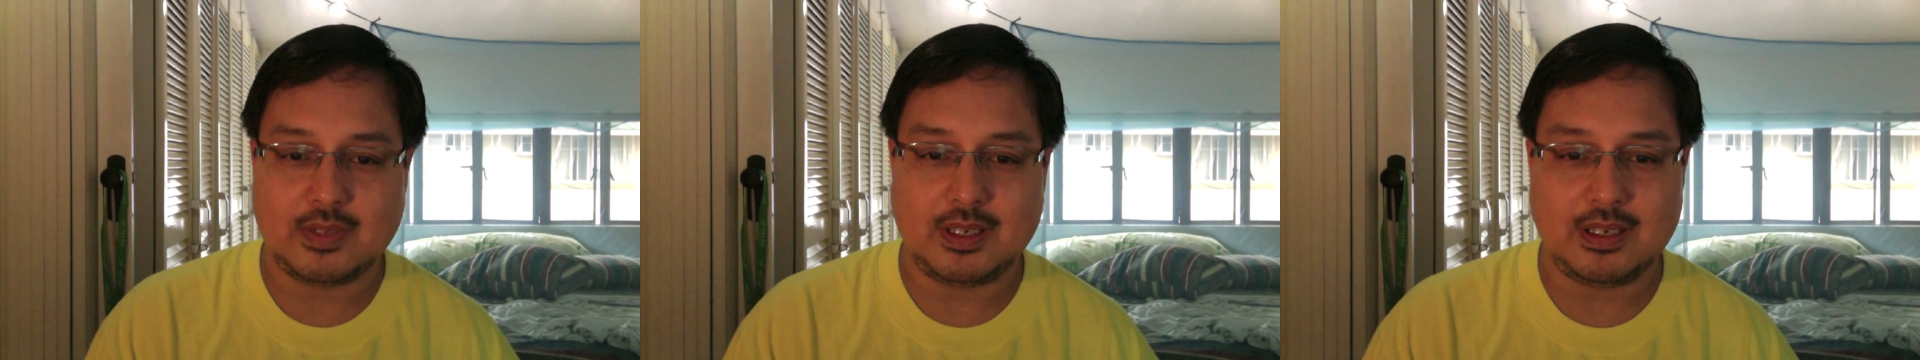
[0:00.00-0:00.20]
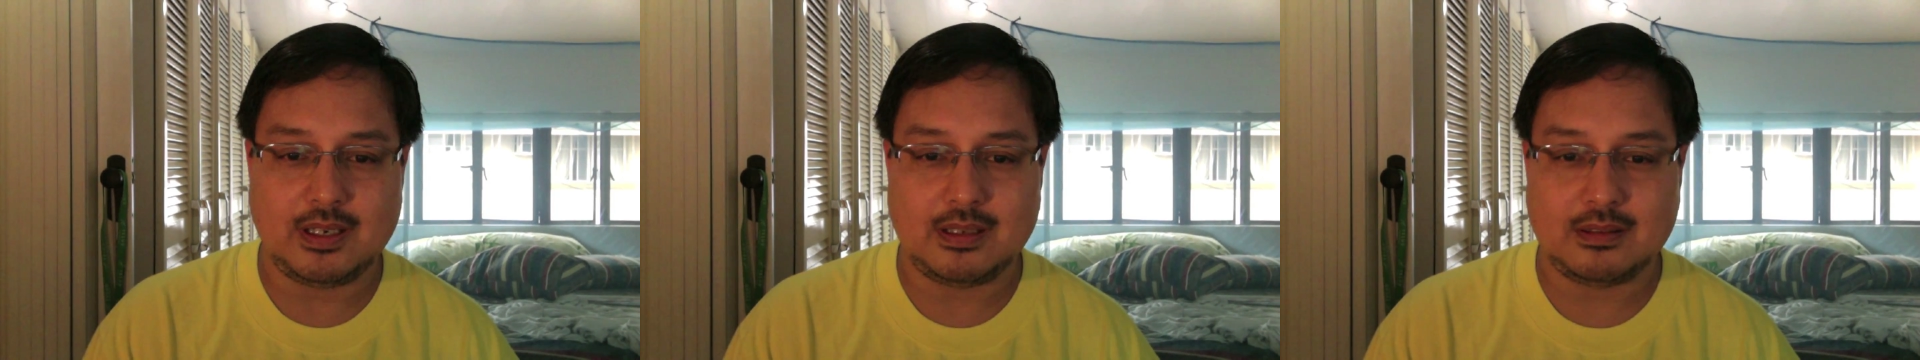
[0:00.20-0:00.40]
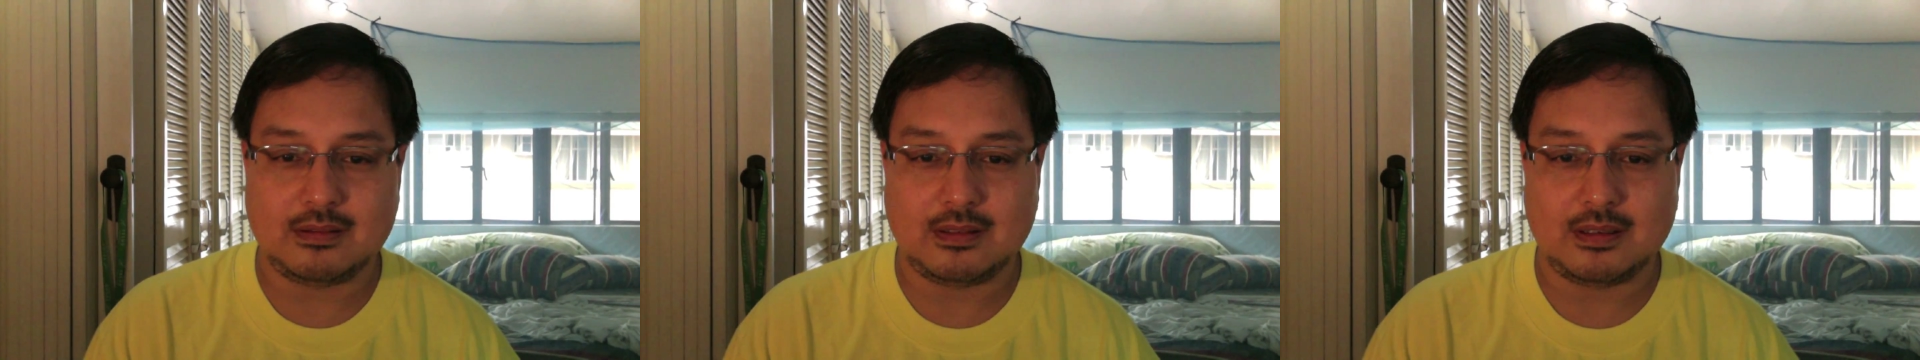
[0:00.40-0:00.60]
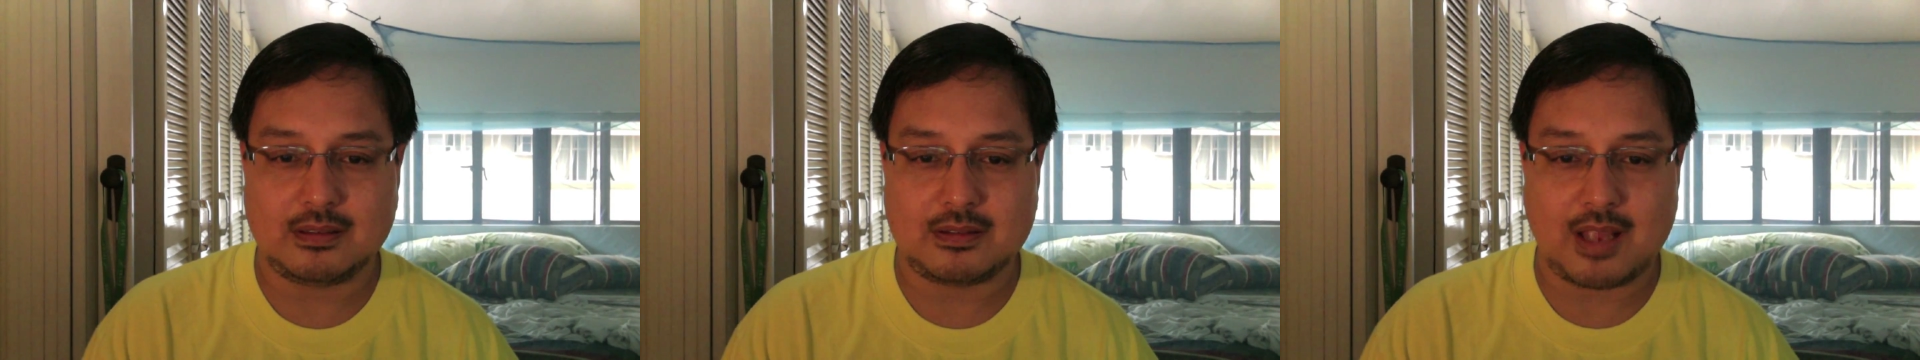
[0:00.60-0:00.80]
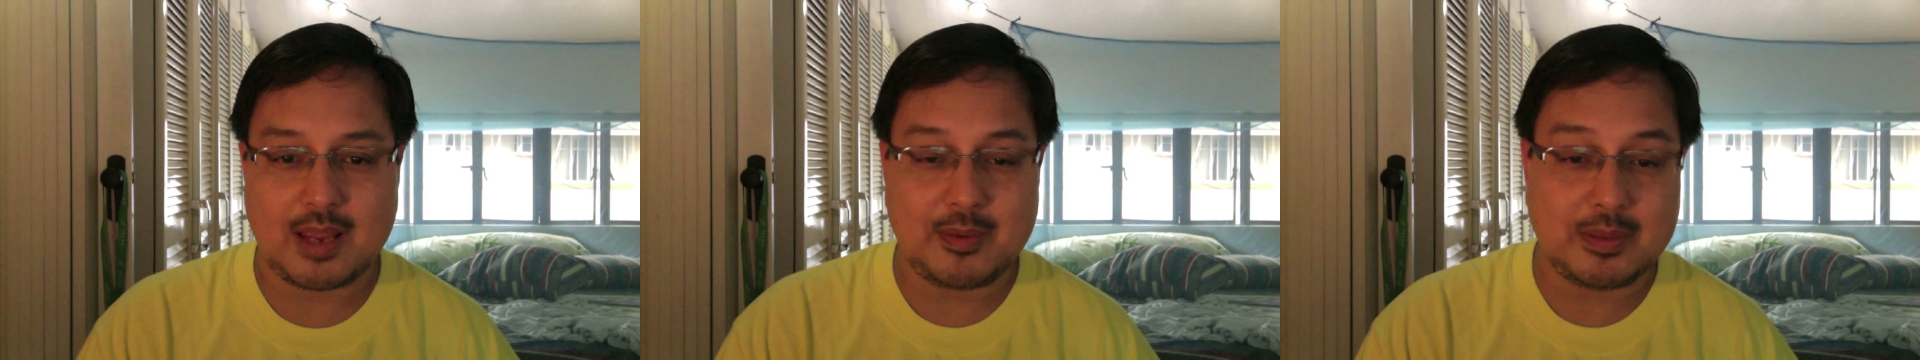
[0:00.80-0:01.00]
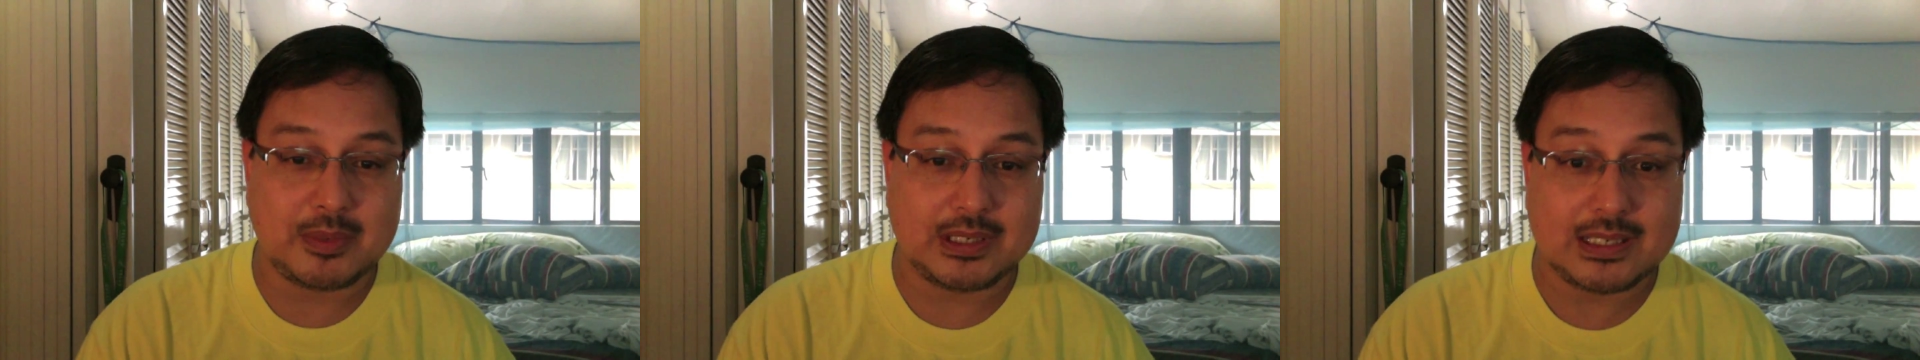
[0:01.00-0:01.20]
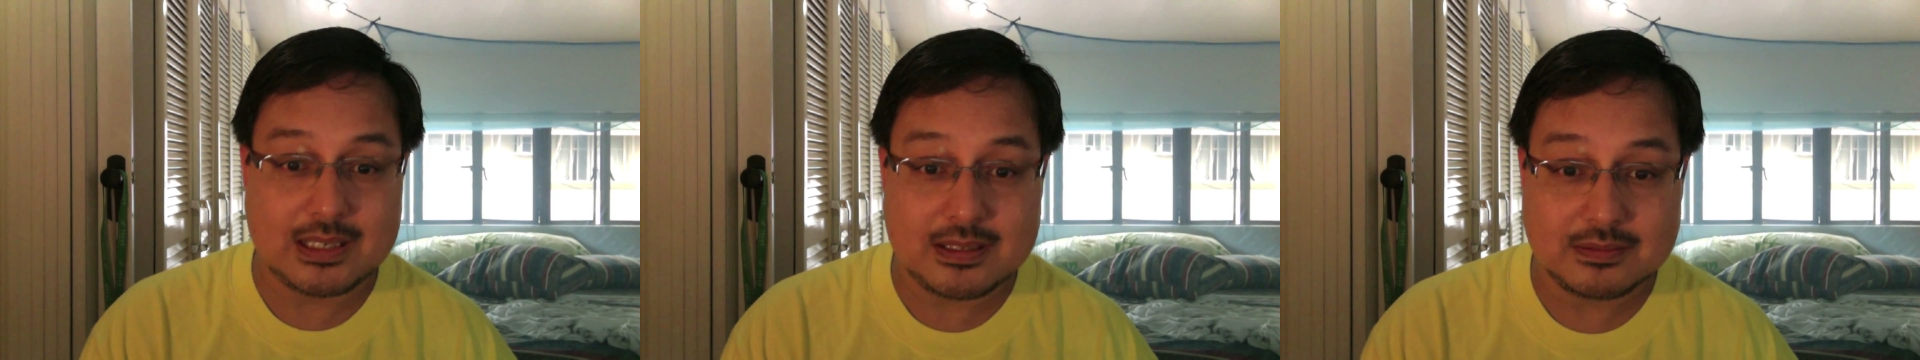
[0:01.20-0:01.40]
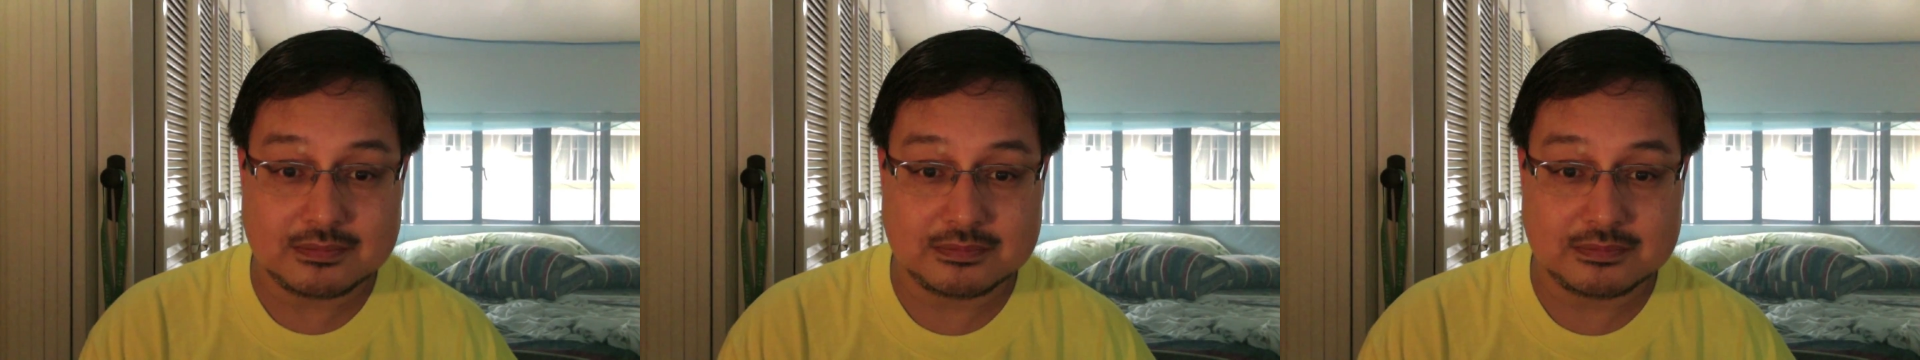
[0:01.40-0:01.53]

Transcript: in time in Manila.